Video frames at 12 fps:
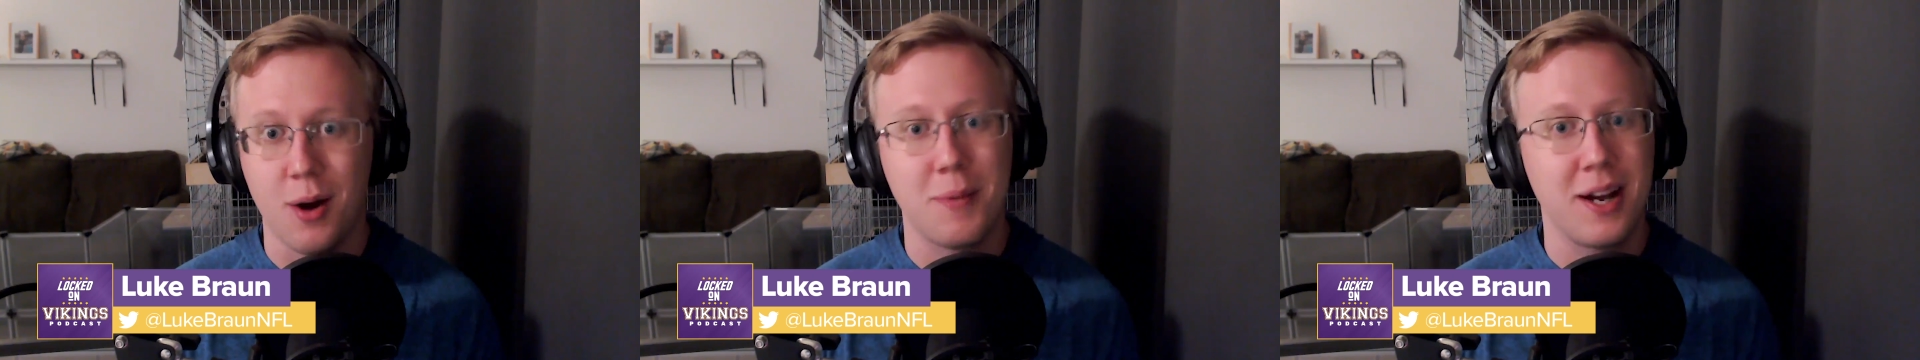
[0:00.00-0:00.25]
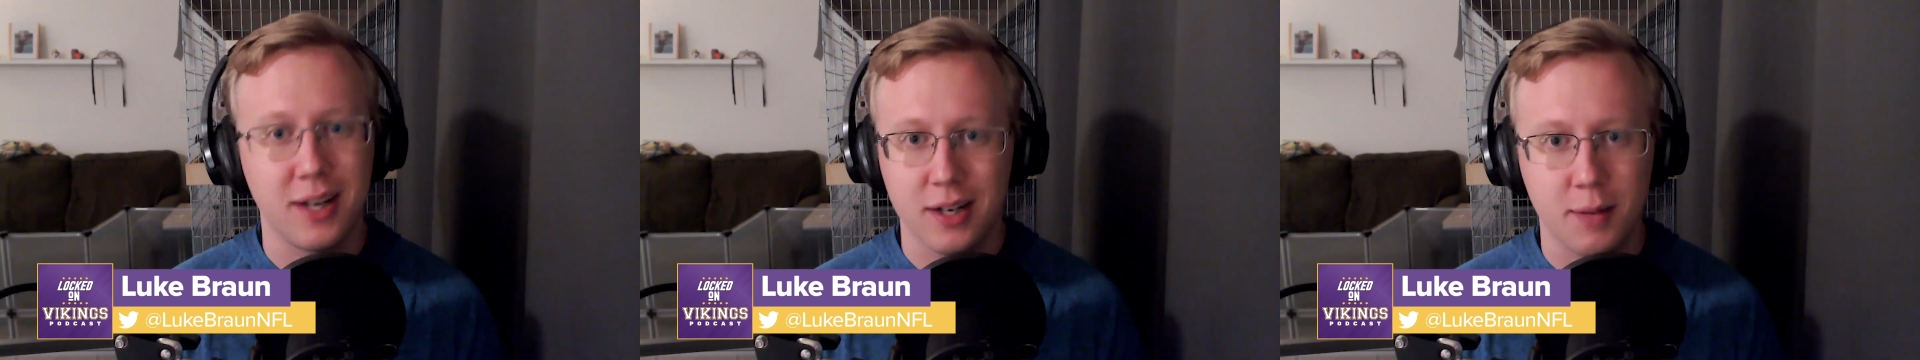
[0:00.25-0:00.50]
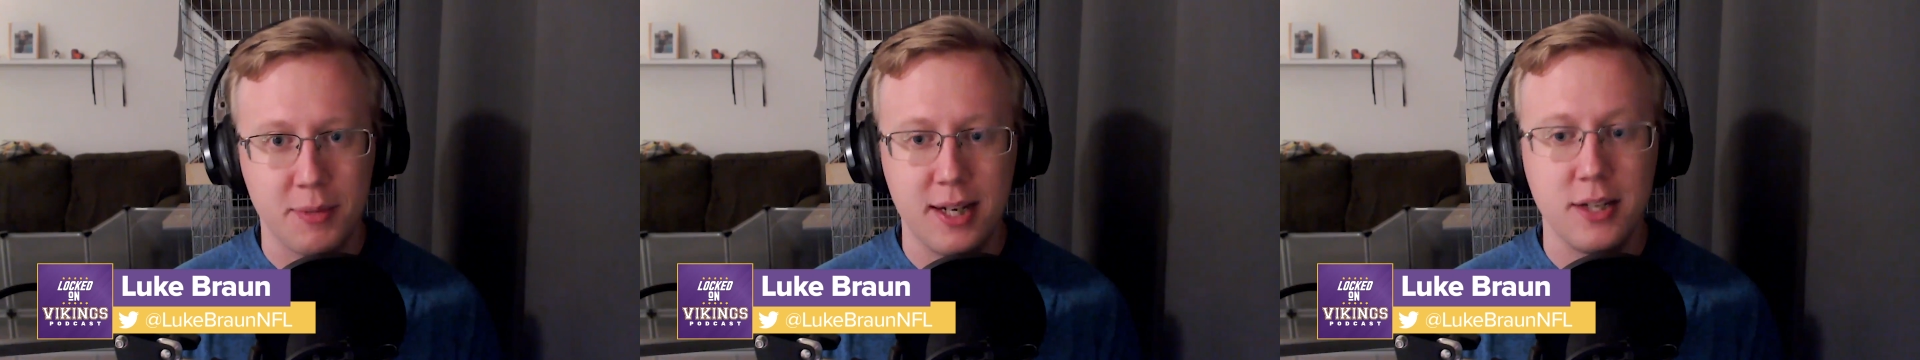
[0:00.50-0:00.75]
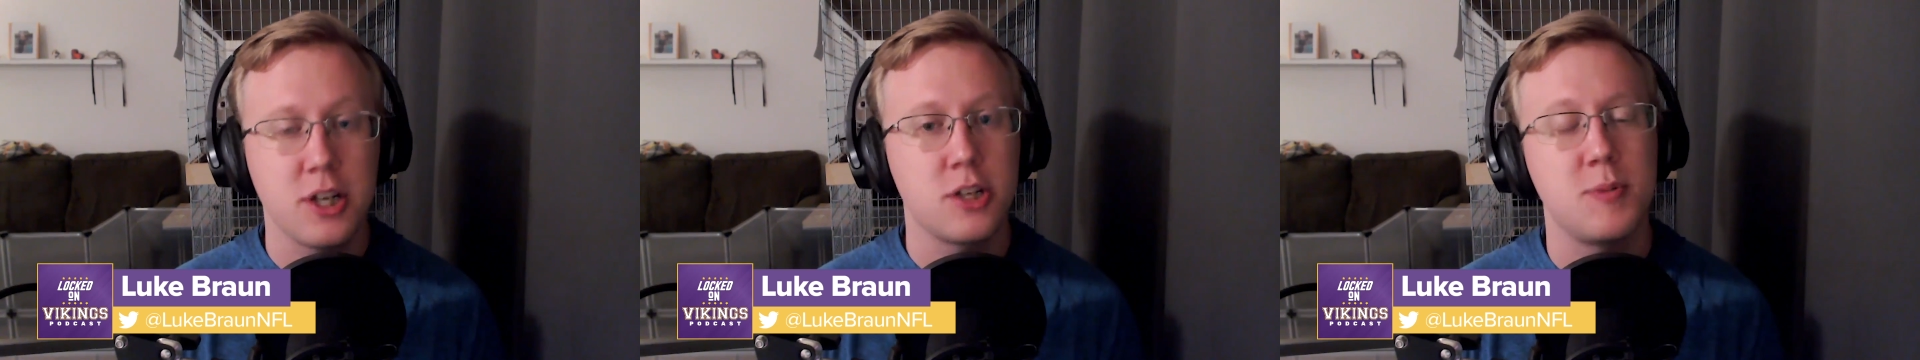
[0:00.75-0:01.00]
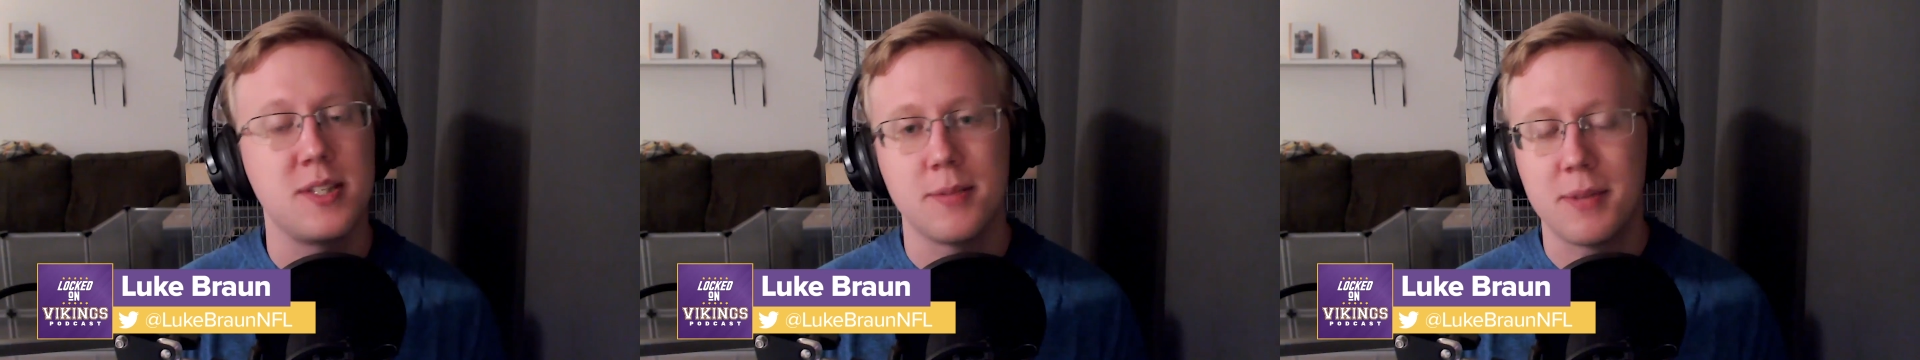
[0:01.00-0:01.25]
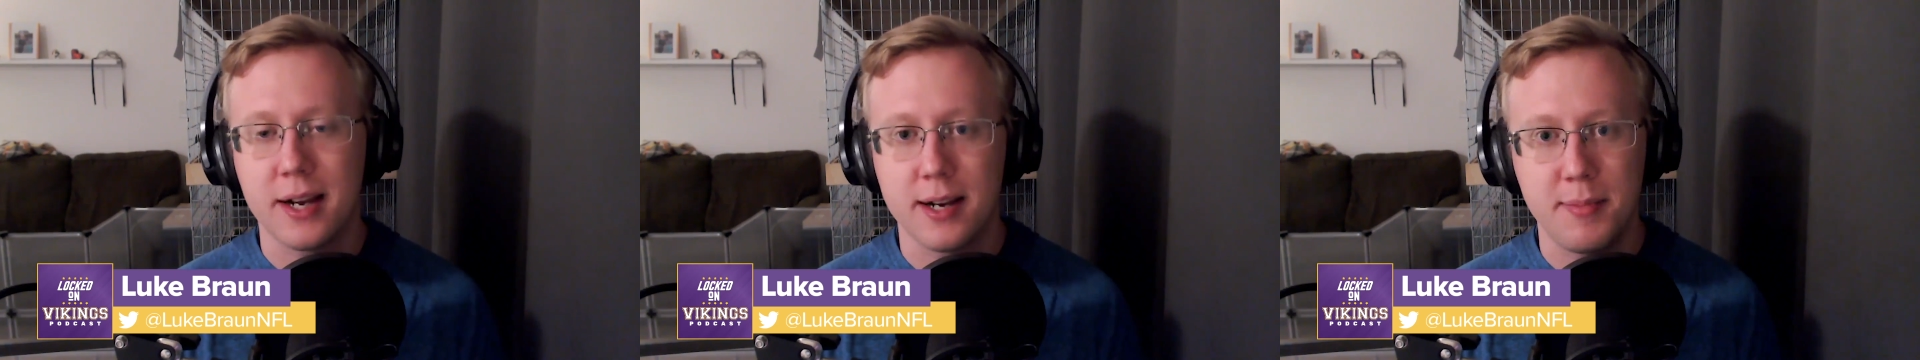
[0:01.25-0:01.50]
I'm not going to come to any judgments. I'm
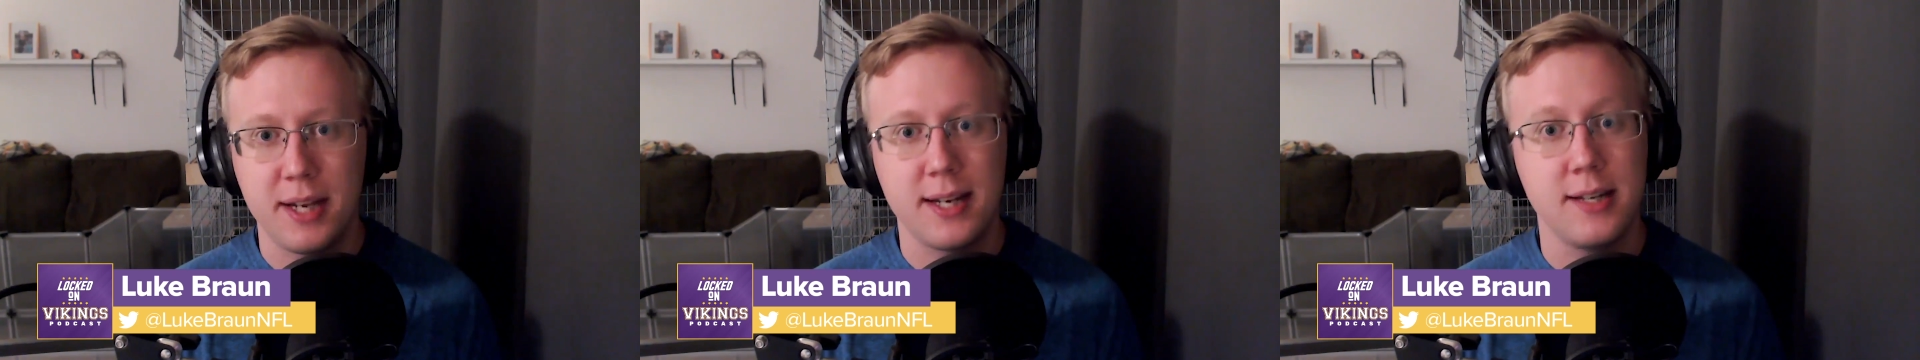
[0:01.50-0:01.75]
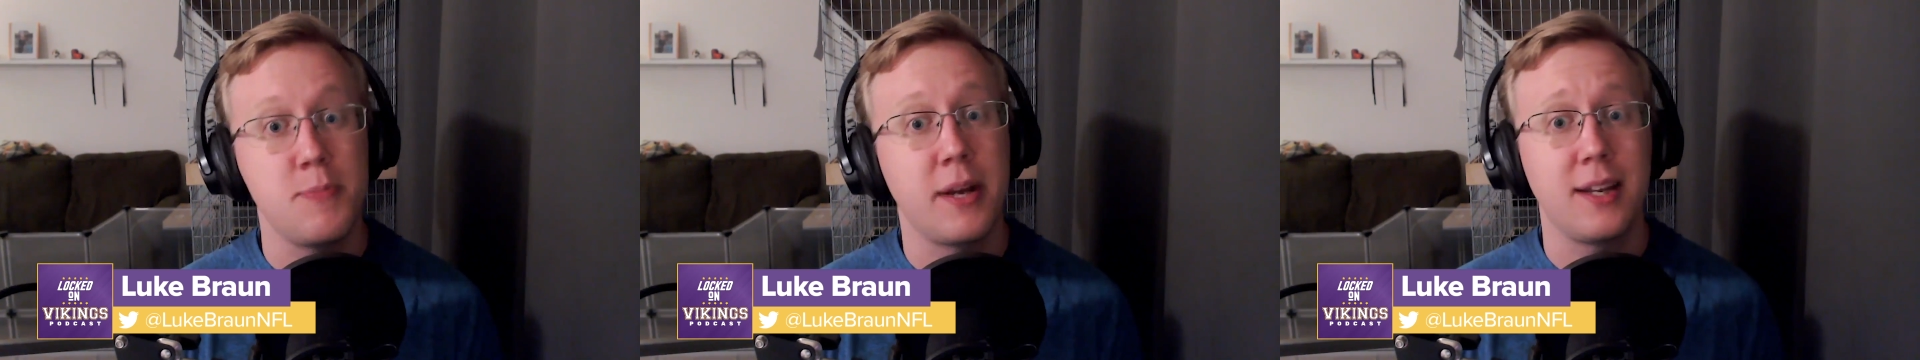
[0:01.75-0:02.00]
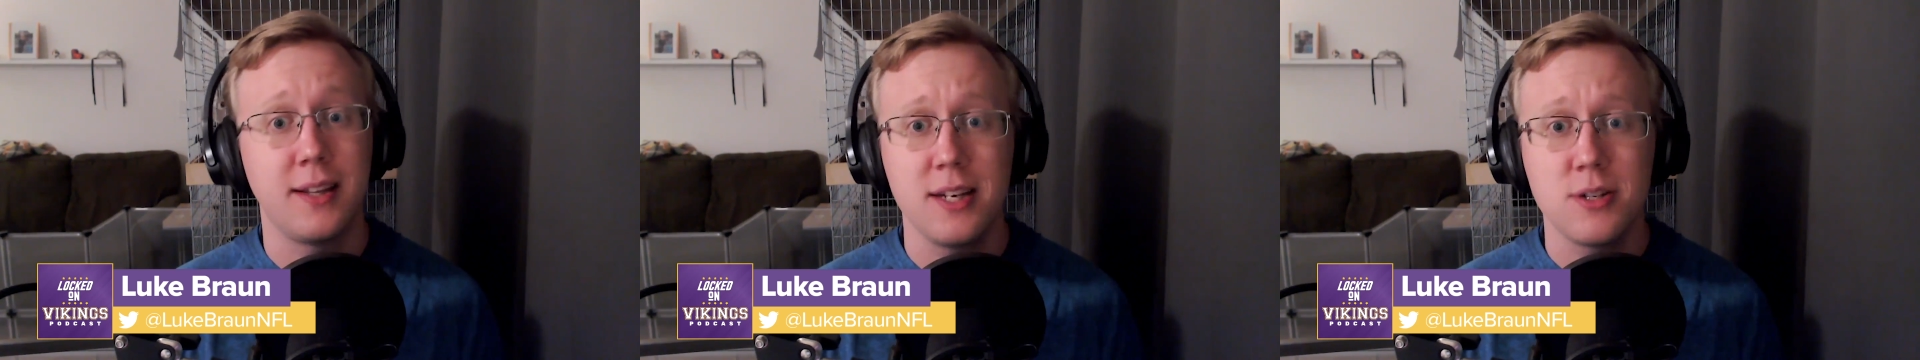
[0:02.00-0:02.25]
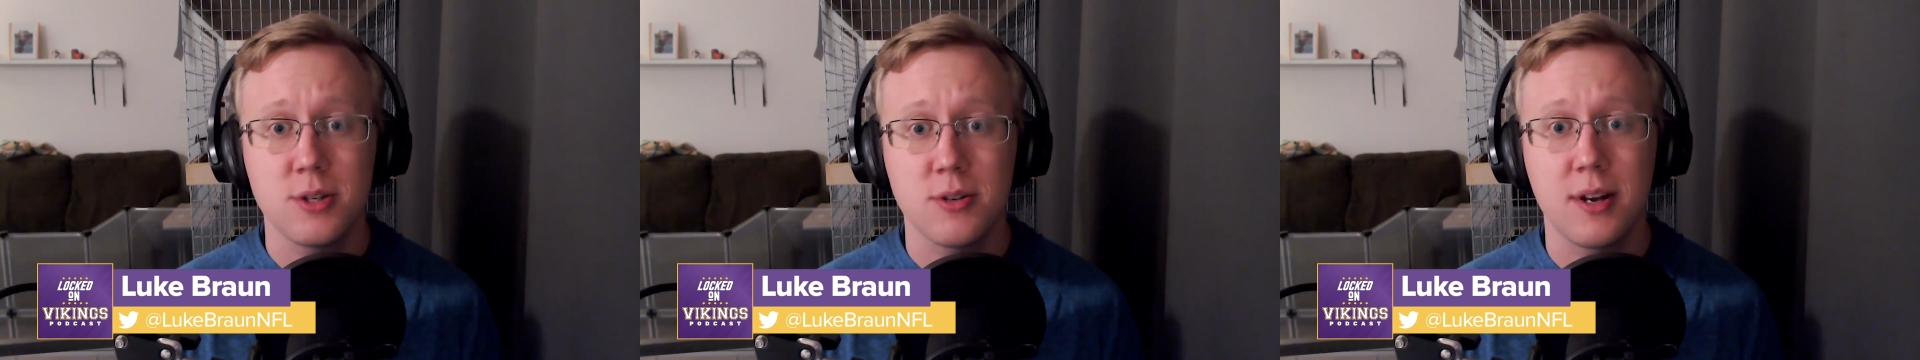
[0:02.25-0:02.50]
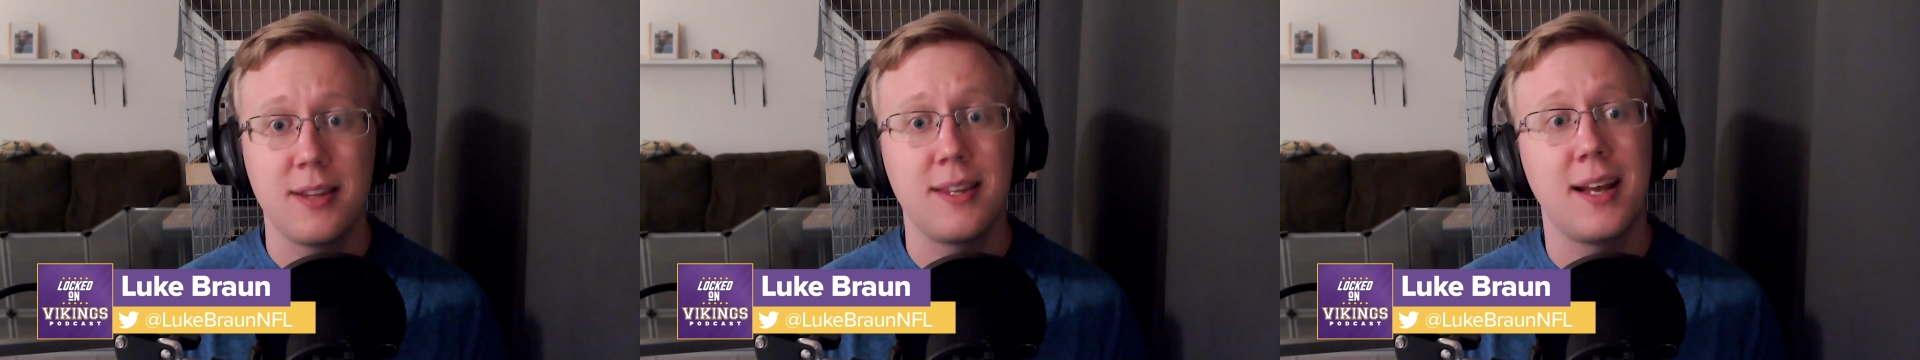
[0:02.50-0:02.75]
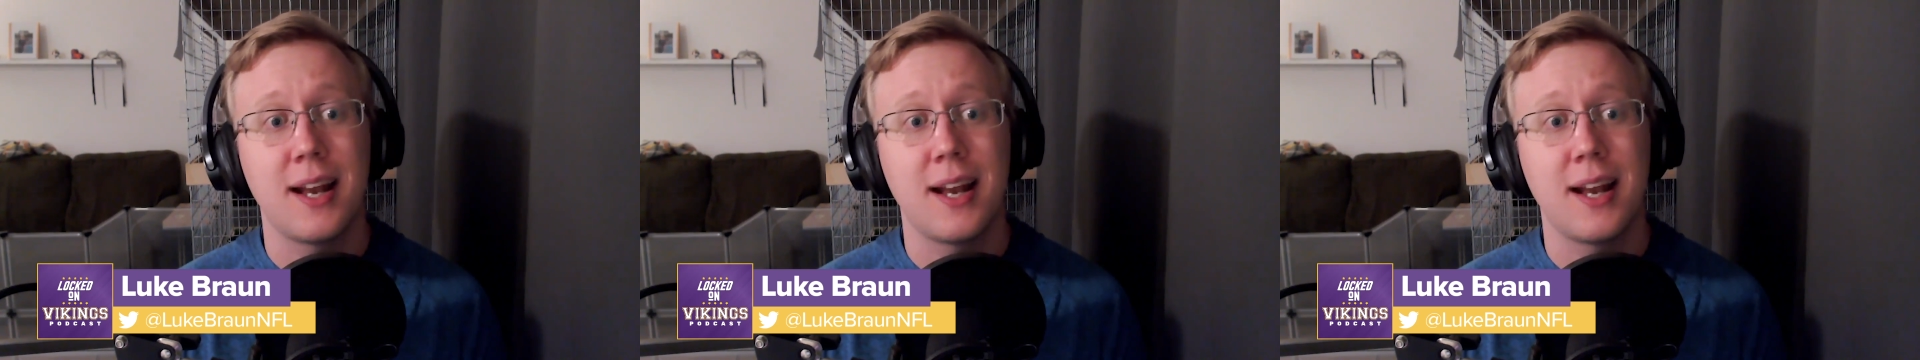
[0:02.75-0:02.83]
not going to make any speculations or anything.